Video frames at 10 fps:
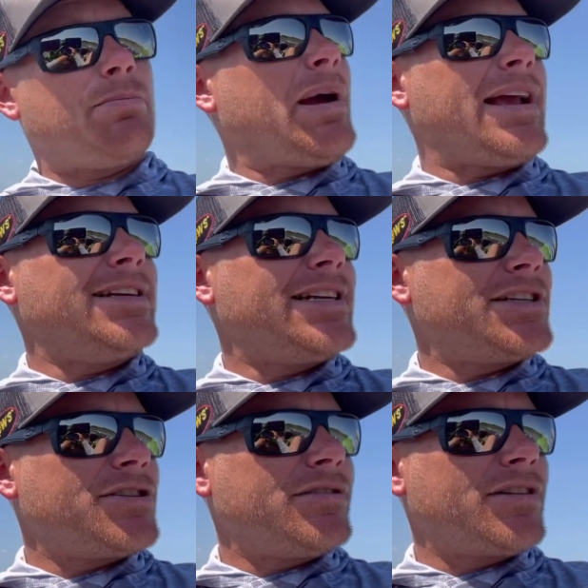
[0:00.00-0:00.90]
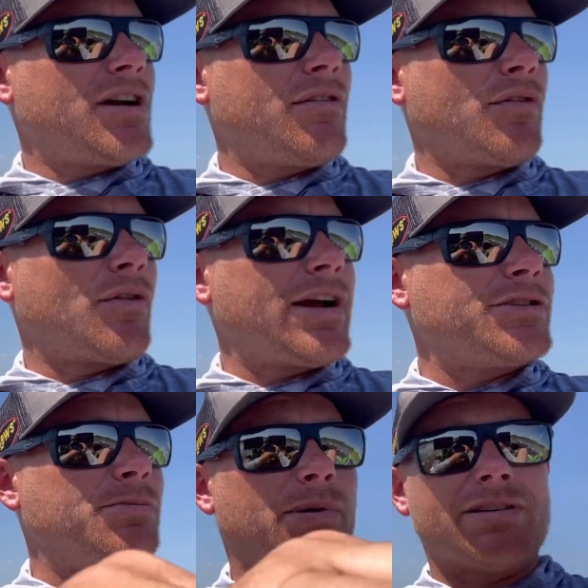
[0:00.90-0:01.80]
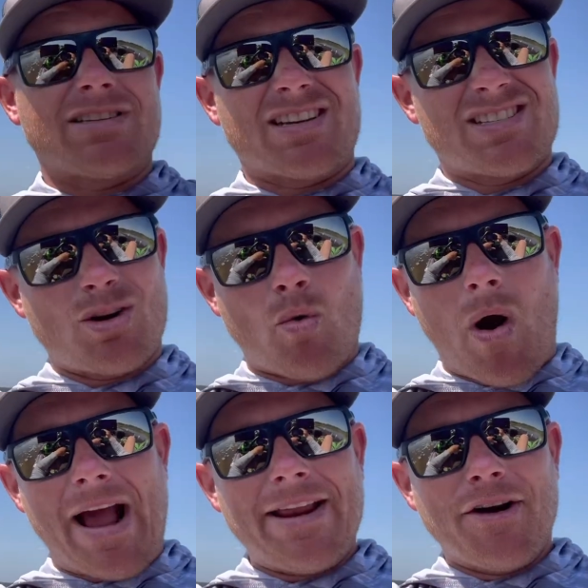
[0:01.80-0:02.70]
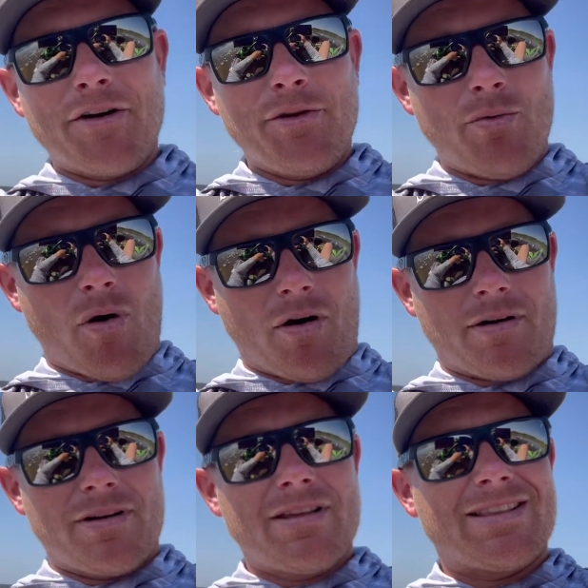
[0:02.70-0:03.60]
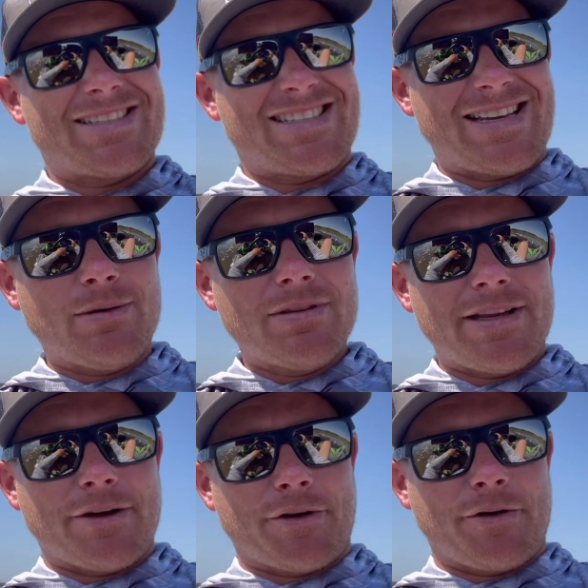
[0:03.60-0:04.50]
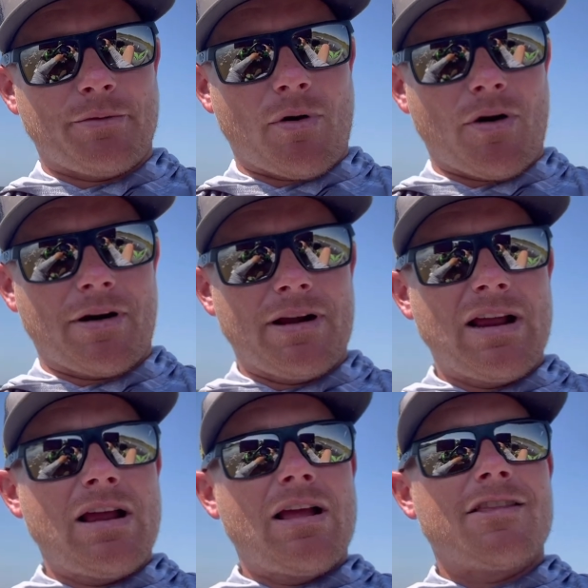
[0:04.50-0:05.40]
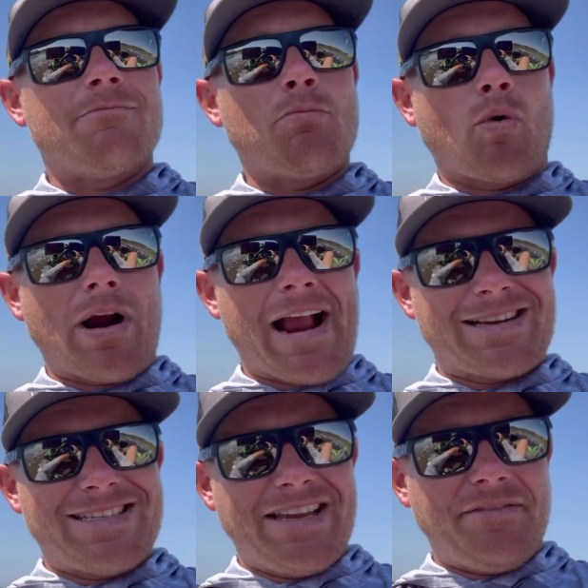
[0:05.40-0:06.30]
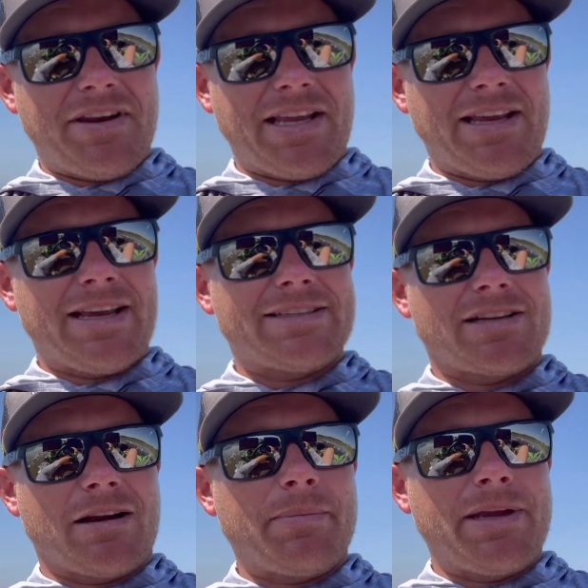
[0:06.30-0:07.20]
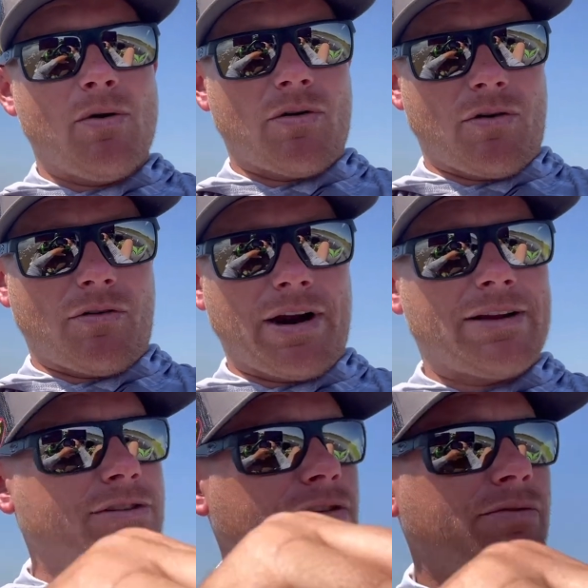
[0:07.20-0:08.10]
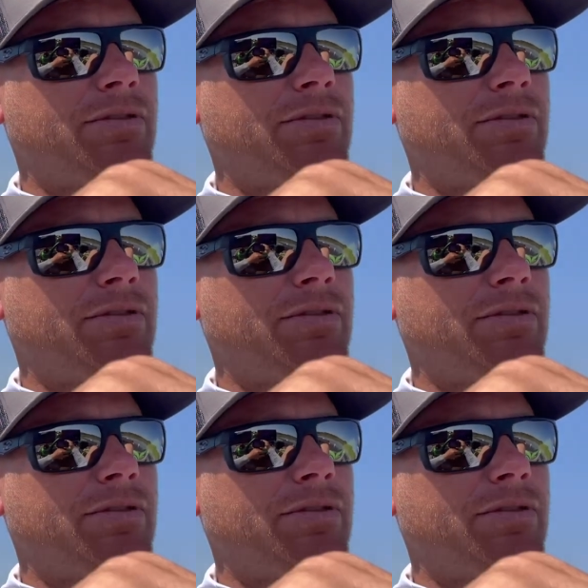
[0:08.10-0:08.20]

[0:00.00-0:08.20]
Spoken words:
Pay attention to the cover around you, because the quieter you are, the stealthier you are, the more activity is going to be going on around you.